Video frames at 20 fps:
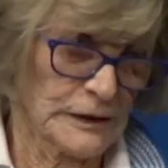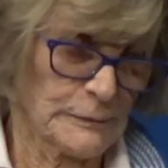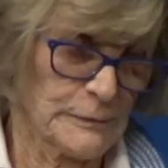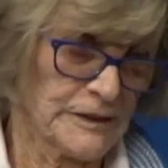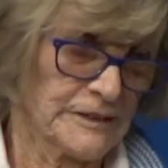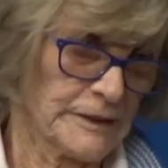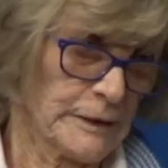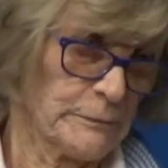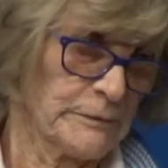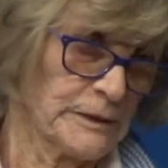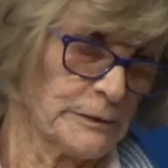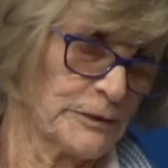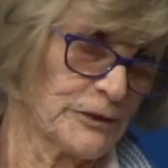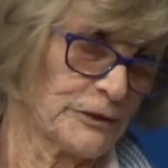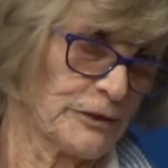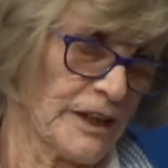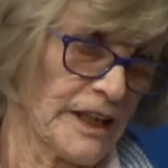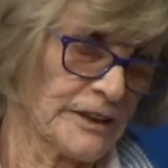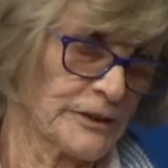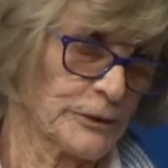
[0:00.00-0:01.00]
I mean, somebody was
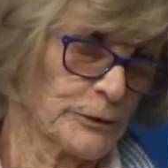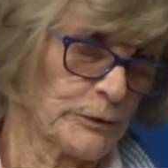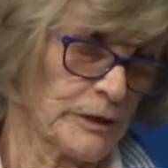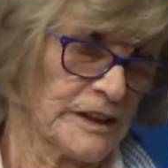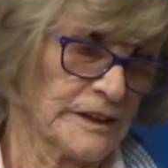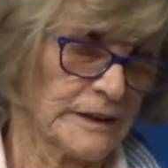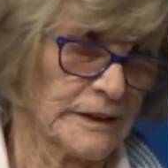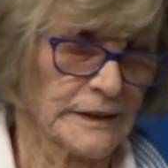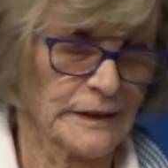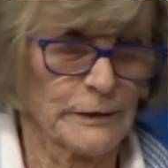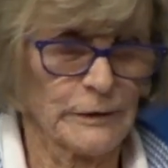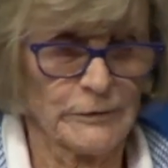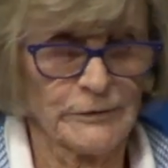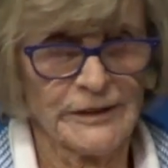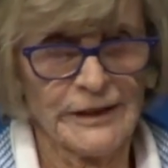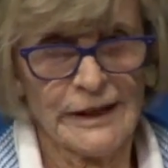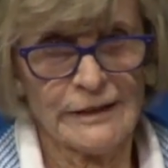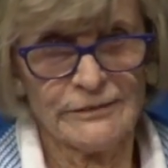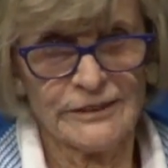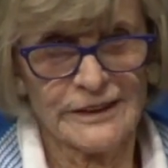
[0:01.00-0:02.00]
graduating or
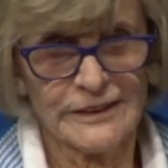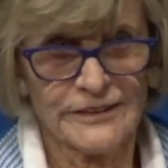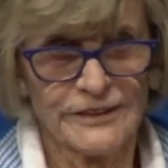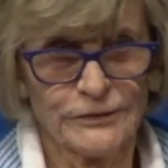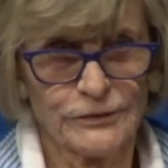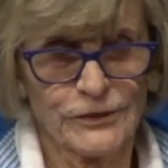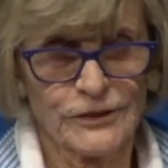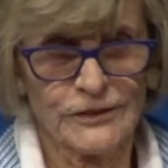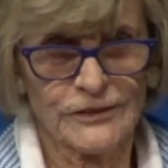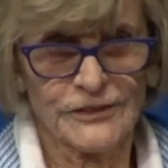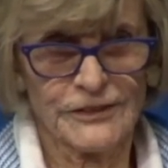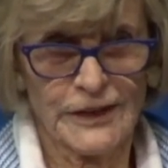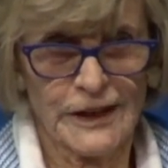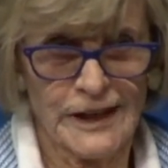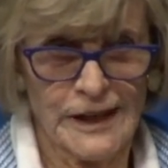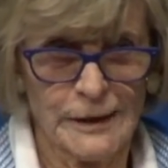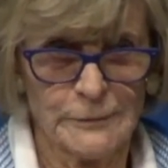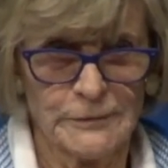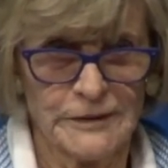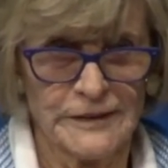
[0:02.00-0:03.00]
they're having a difficult
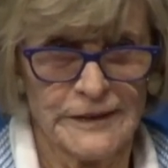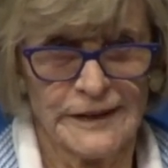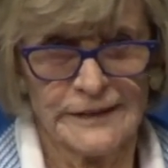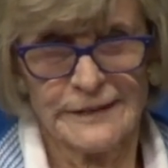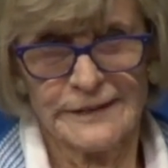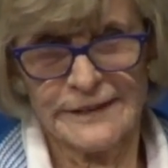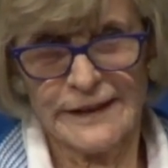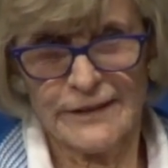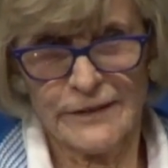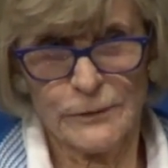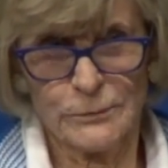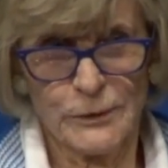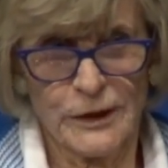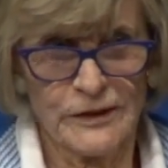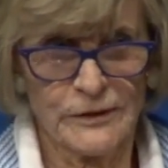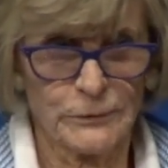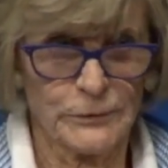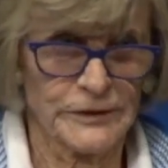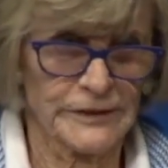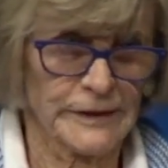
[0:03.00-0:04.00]
time, and then the other
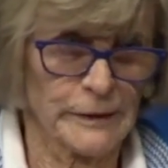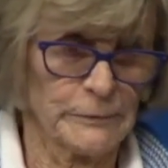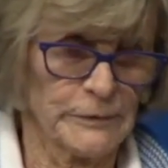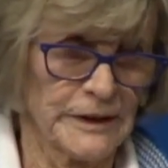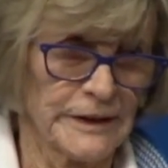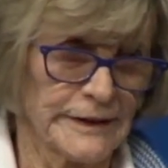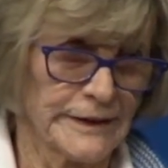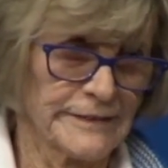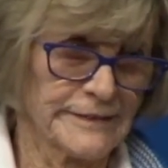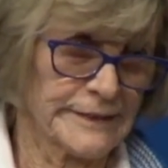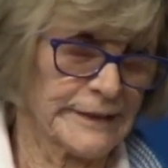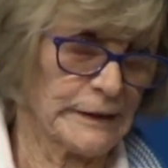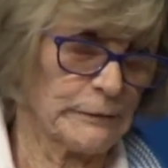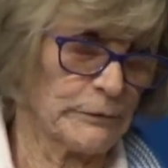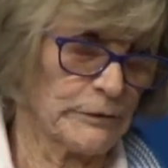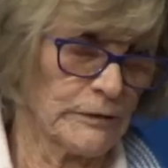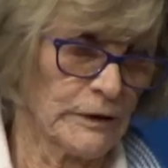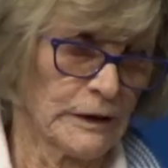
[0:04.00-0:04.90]
brother would come in and say,